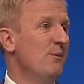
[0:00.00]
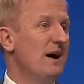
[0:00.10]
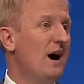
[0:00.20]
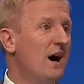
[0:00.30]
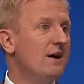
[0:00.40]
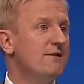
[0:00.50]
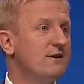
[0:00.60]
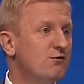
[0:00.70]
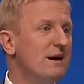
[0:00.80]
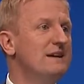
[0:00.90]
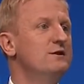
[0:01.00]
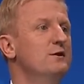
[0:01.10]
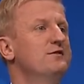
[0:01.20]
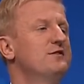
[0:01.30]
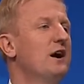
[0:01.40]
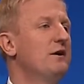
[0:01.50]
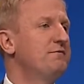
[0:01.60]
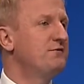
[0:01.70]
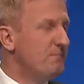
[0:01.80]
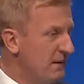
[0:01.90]
We are hiring great new
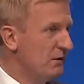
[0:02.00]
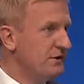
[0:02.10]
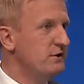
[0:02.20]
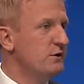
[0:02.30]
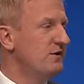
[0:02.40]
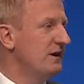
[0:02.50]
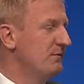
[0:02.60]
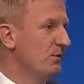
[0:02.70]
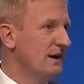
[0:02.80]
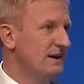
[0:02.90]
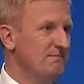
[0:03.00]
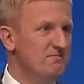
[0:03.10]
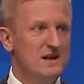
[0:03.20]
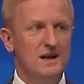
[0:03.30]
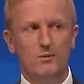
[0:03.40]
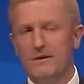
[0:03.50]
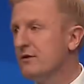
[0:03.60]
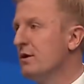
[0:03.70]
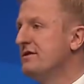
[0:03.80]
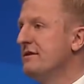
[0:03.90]
staff to build the new team to win. We're
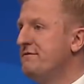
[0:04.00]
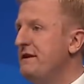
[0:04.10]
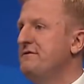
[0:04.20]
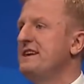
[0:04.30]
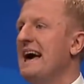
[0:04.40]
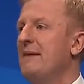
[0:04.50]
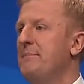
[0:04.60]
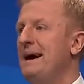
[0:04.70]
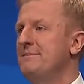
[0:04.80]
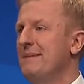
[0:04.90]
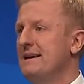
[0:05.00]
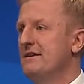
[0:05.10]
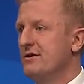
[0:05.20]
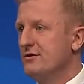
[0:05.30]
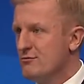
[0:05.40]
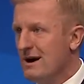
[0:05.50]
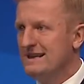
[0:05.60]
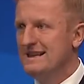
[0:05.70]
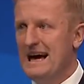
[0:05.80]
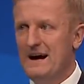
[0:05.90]
recruiting 50 campaign managers
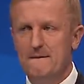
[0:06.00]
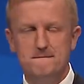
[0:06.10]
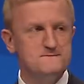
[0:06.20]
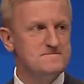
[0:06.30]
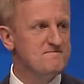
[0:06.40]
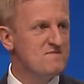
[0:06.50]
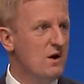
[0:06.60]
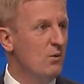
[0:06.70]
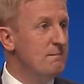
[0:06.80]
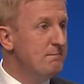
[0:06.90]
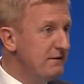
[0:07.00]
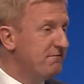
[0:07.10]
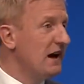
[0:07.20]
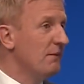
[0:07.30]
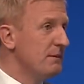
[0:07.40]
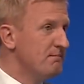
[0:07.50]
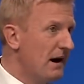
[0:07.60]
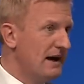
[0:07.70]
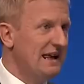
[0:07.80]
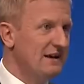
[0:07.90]
right now. We're beefing up the
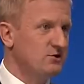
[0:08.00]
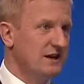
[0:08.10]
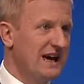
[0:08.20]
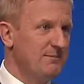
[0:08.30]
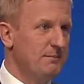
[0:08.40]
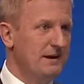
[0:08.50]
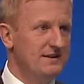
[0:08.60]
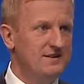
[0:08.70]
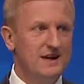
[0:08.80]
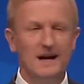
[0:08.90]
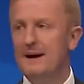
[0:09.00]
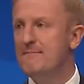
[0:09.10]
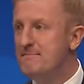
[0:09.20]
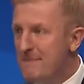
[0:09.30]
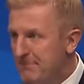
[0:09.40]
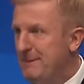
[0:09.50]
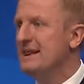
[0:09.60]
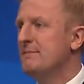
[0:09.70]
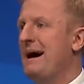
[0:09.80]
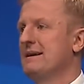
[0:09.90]
by-election capability,
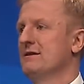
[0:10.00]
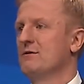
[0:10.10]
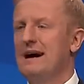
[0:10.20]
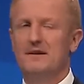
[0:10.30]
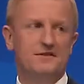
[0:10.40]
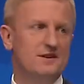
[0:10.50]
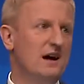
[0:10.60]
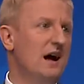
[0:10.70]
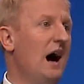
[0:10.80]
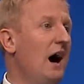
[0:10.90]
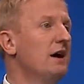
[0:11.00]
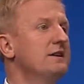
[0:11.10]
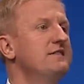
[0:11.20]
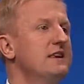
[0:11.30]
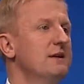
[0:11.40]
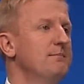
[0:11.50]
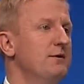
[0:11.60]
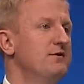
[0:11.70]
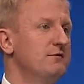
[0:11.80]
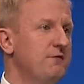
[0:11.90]
mapping the battlegrounds, harnessing the
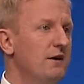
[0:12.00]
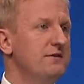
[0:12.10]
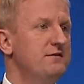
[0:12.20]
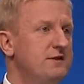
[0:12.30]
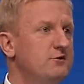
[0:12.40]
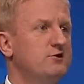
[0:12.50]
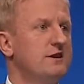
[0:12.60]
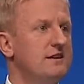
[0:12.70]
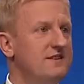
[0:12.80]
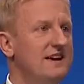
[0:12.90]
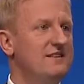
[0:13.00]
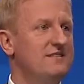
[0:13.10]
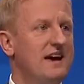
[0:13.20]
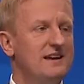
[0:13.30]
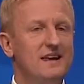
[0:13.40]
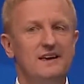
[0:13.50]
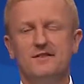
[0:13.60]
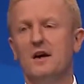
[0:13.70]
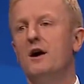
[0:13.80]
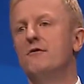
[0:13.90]
most advanced digital and data
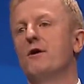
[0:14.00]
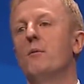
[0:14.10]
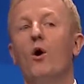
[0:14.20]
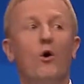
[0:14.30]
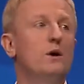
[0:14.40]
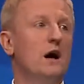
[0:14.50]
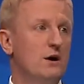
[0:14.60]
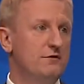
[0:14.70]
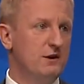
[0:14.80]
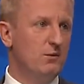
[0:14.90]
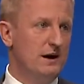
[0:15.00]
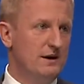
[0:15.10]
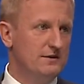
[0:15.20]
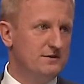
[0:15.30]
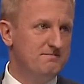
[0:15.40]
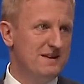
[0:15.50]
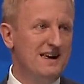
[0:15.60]
techniques from all over the world.